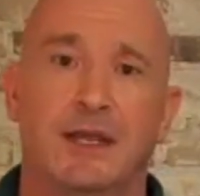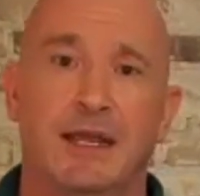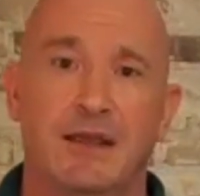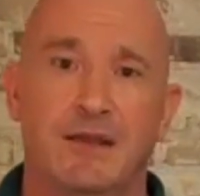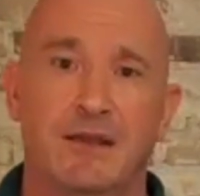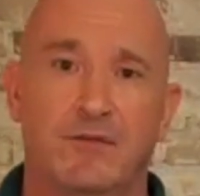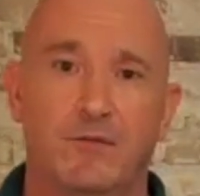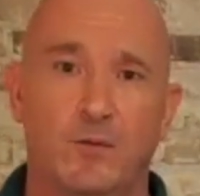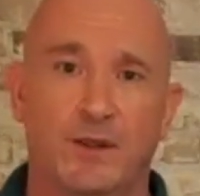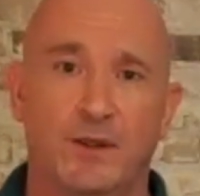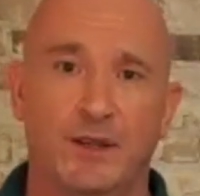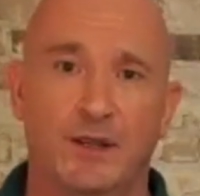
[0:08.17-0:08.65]

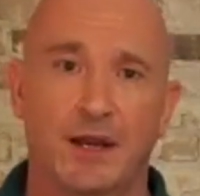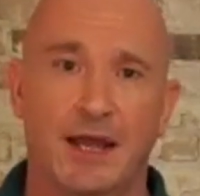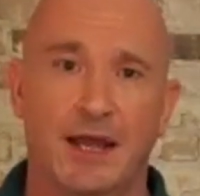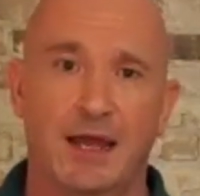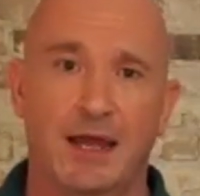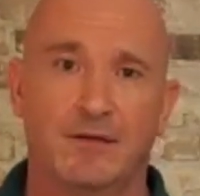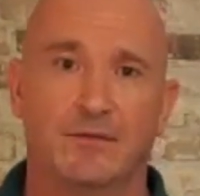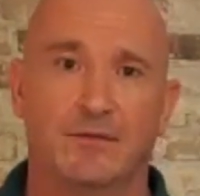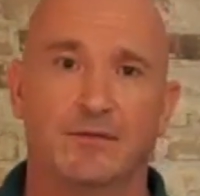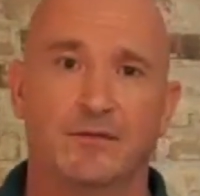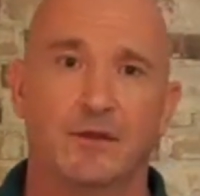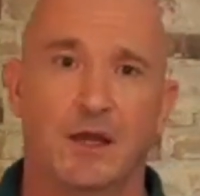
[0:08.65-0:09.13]
if we're going to
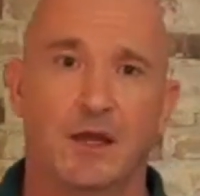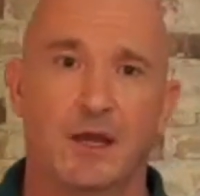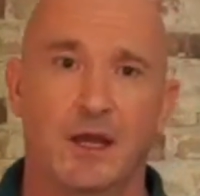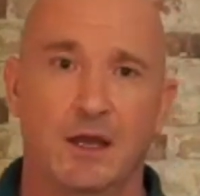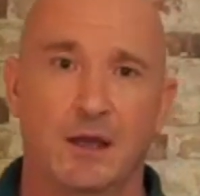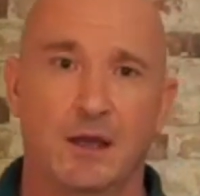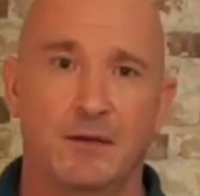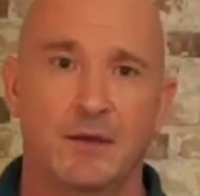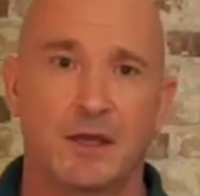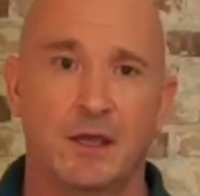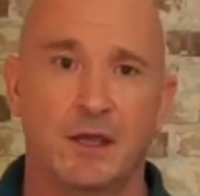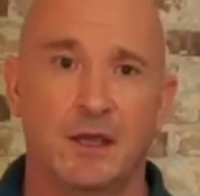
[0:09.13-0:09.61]

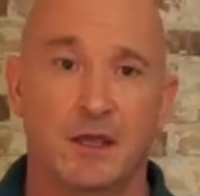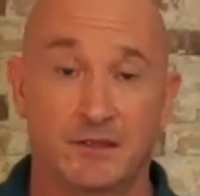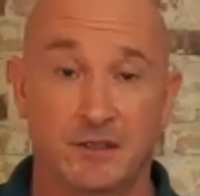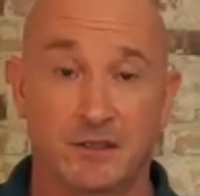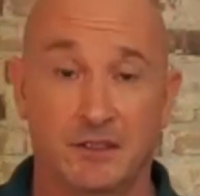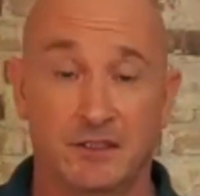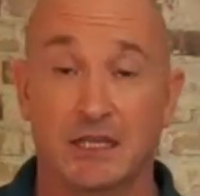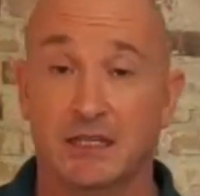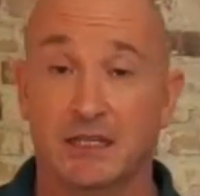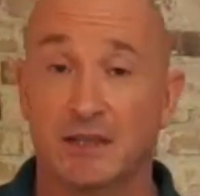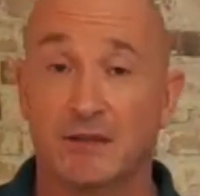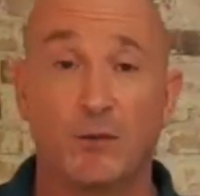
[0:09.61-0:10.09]
have
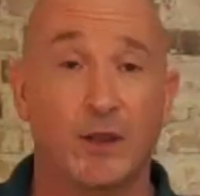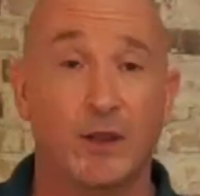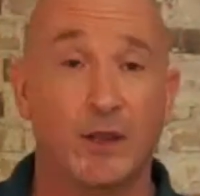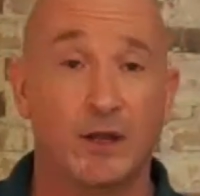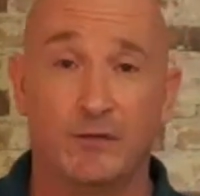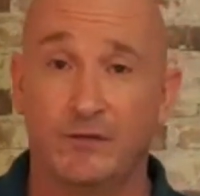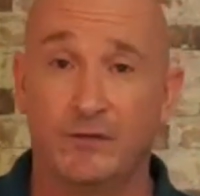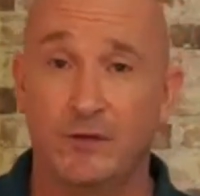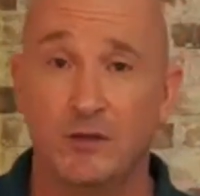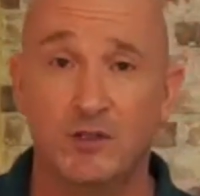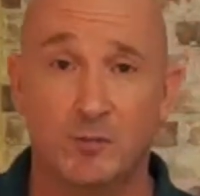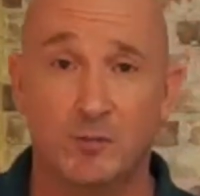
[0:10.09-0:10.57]
success, if we're going
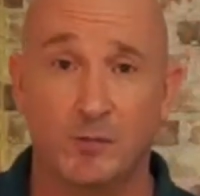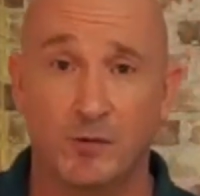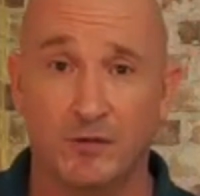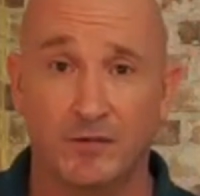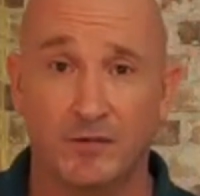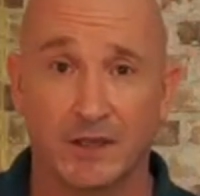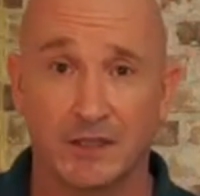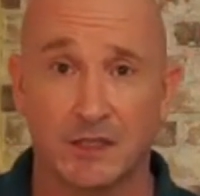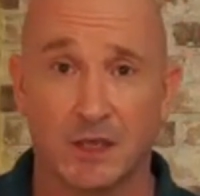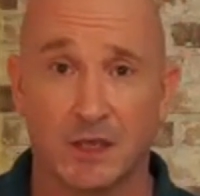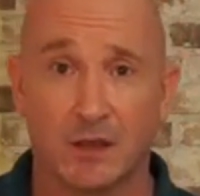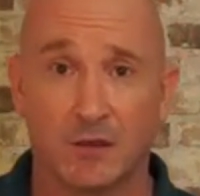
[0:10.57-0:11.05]
to future-proof
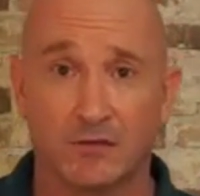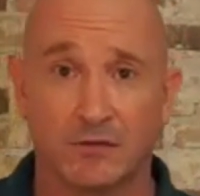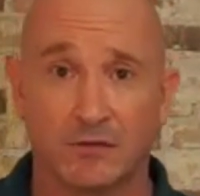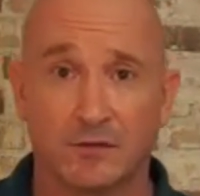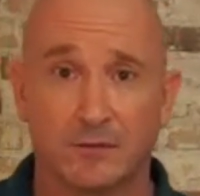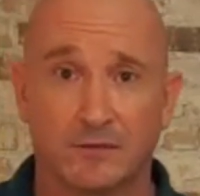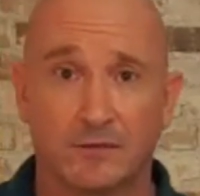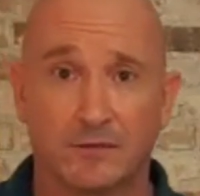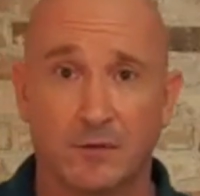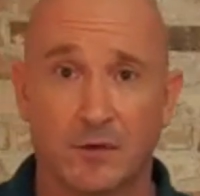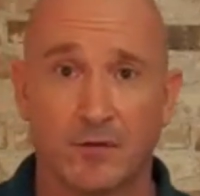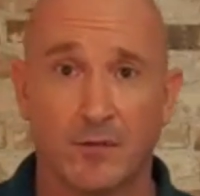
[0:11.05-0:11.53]
ourselves,
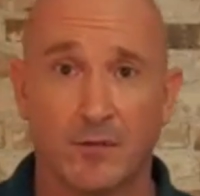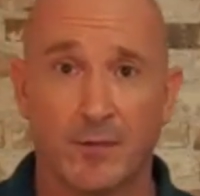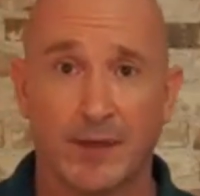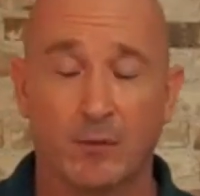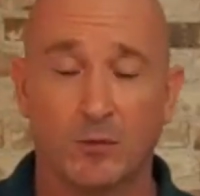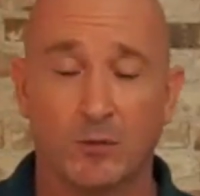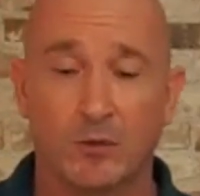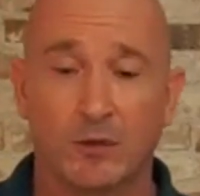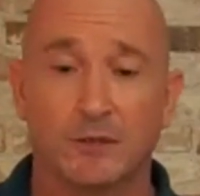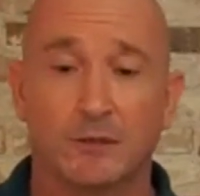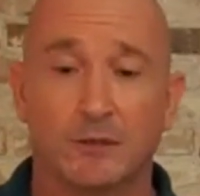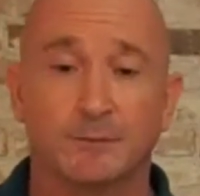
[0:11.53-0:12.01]
for a better
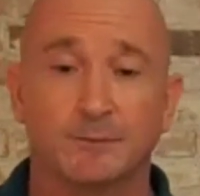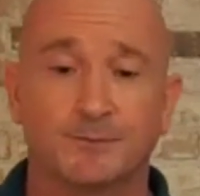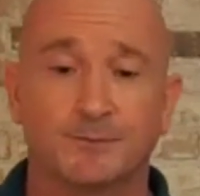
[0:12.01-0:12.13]
word.